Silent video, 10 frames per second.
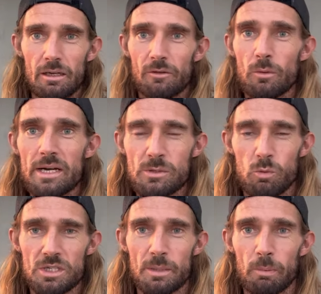Otherwise,
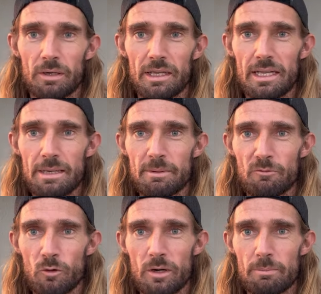what's the point in aiming
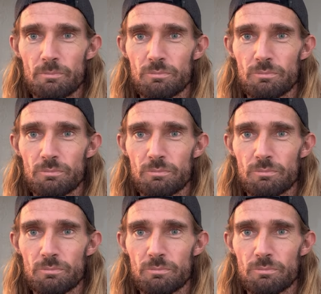for it?